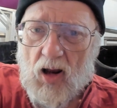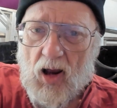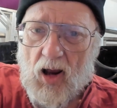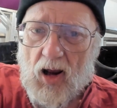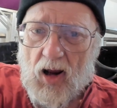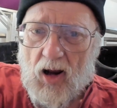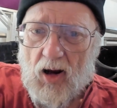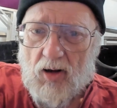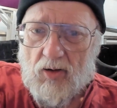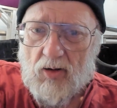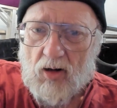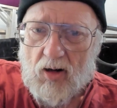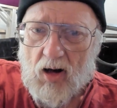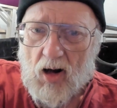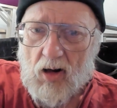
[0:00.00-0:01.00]
and they're
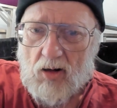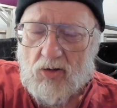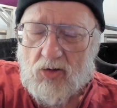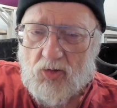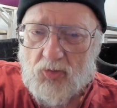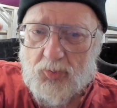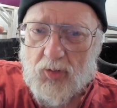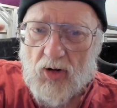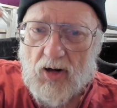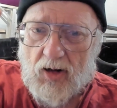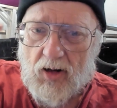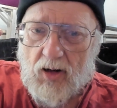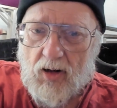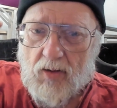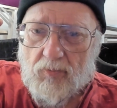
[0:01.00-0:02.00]
kind of
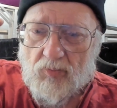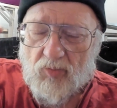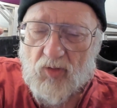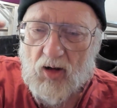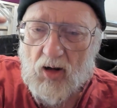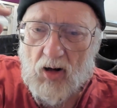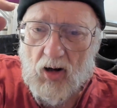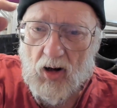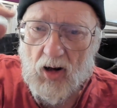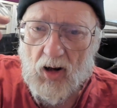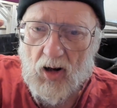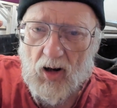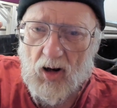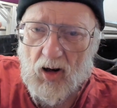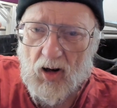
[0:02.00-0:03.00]
springy.
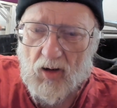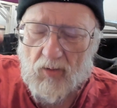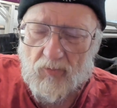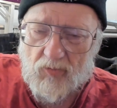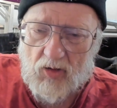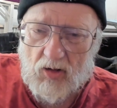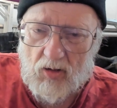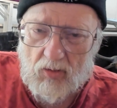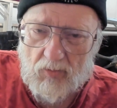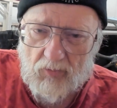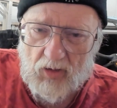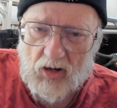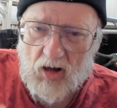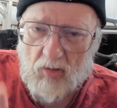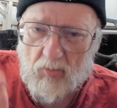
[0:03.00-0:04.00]

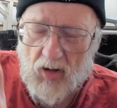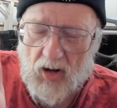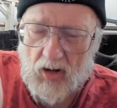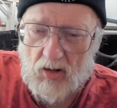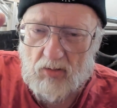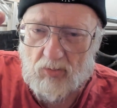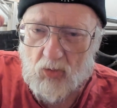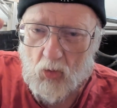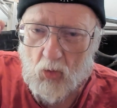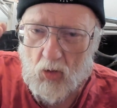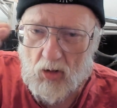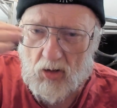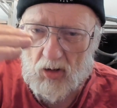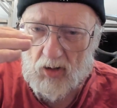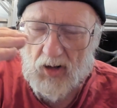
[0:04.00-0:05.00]
They come out of the
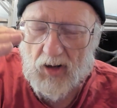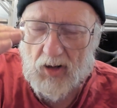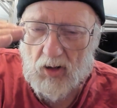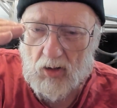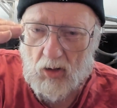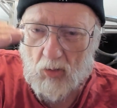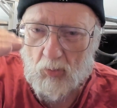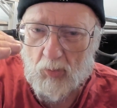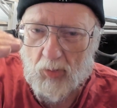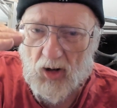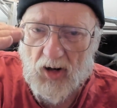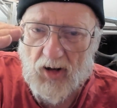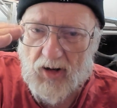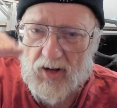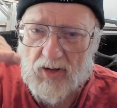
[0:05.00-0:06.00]
board like a little
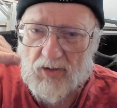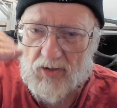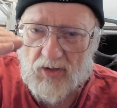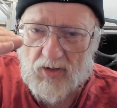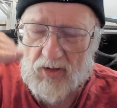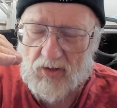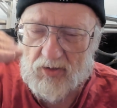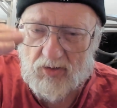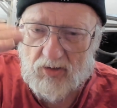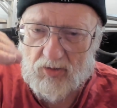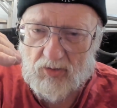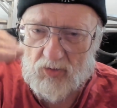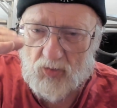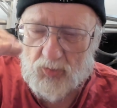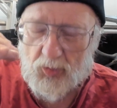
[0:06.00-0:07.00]
blade, and it's
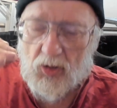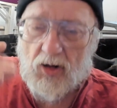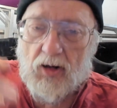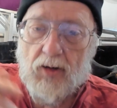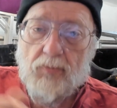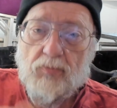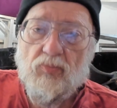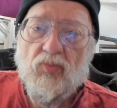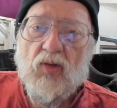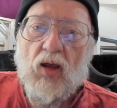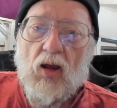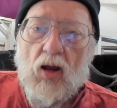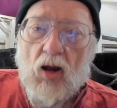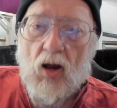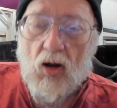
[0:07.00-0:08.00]
springy.
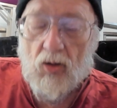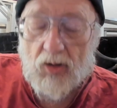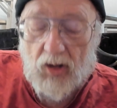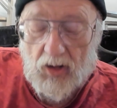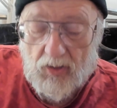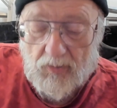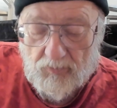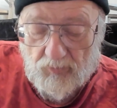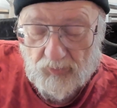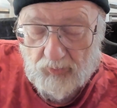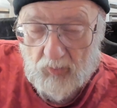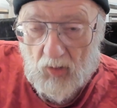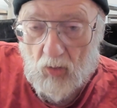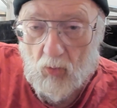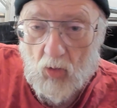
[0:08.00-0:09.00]
Okay,
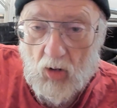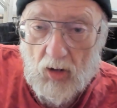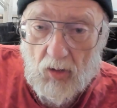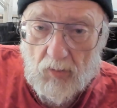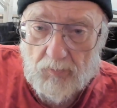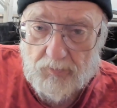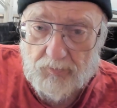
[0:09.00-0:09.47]
well,